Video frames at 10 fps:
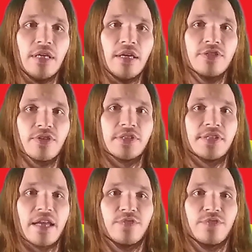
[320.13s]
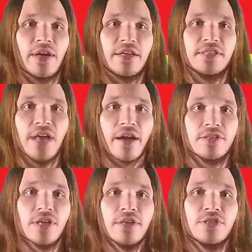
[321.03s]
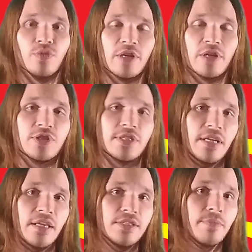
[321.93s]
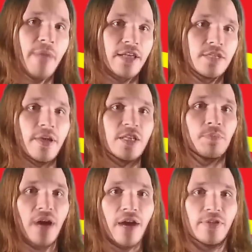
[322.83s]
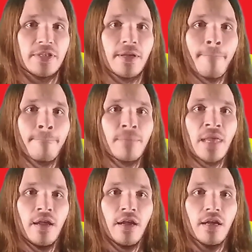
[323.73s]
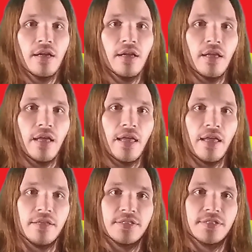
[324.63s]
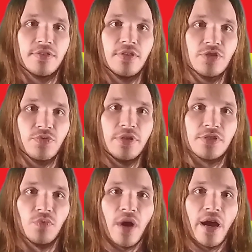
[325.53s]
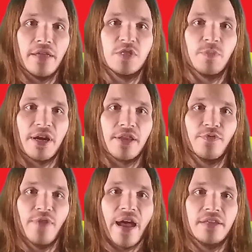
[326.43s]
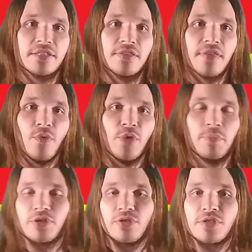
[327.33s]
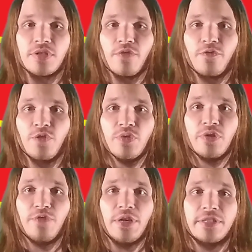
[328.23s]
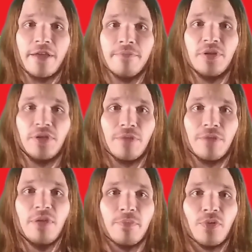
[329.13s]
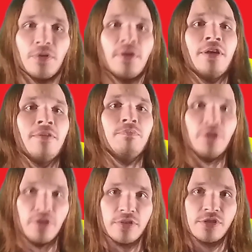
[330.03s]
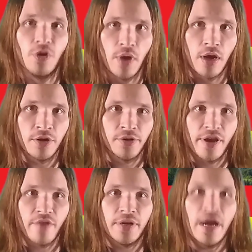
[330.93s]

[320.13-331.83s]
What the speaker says: needs or satisfy desires so much as it is to maximize profit. It's this reason why, in spite of the fact that we produce enough food to feed 10 billion people, billions go hungry every